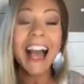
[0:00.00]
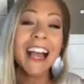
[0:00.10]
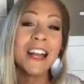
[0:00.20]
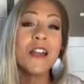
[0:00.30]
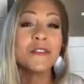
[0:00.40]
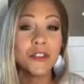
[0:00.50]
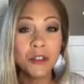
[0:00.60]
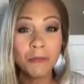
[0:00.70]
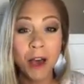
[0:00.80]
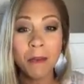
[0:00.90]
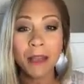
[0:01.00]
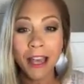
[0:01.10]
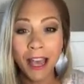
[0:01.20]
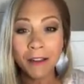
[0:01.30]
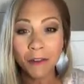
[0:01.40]
I know, truth bomb and
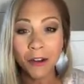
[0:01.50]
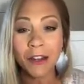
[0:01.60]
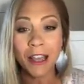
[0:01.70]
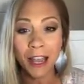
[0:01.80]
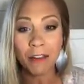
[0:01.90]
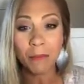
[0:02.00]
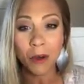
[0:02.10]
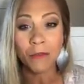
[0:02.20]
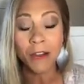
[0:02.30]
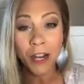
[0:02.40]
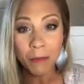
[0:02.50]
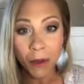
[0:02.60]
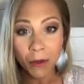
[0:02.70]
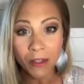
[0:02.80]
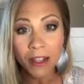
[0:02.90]
kind of rude and kind of bold, very
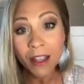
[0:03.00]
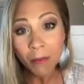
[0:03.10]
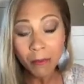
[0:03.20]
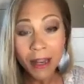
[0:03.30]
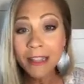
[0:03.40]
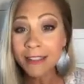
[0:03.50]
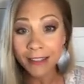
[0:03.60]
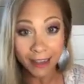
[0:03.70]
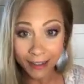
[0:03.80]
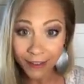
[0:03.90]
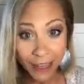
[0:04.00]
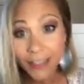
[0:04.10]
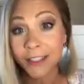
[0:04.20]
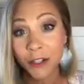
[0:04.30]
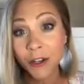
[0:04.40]
bold, but it's
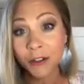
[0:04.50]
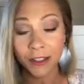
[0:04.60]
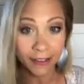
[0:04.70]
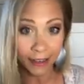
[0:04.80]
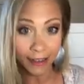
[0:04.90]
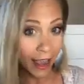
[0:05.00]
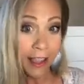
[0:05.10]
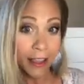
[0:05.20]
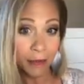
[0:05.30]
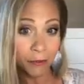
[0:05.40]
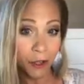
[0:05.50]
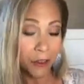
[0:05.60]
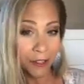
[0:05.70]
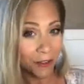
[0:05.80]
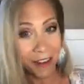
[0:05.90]
the truth. It's the dadgum
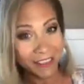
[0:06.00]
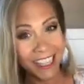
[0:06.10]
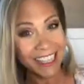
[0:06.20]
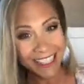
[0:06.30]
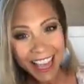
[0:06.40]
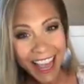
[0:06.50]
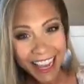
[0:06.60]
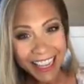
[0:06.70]
truth is what I was going to say.